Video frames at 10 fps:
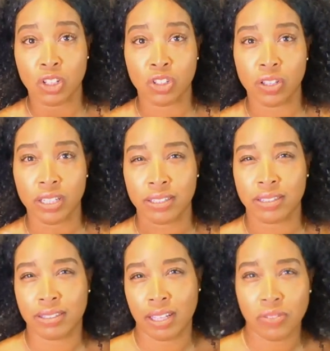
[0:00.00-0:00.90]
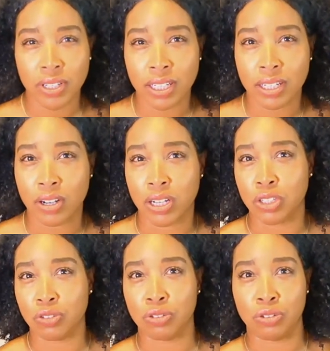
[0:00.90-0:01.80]
So they definitely are
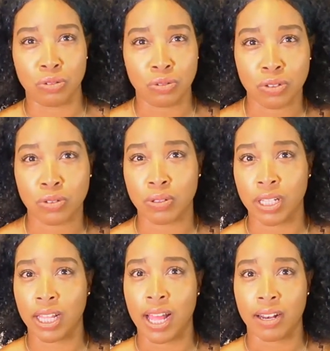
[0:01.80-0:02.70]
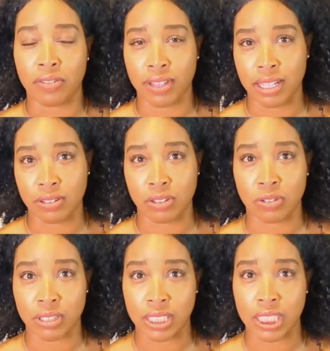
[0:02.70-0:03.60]
introduced to a lot of things in
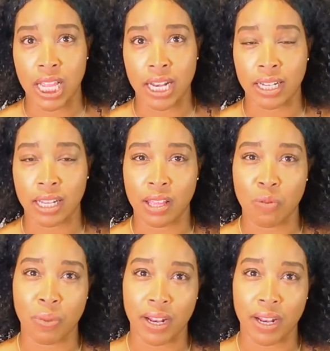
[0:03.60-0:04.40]
Christianity,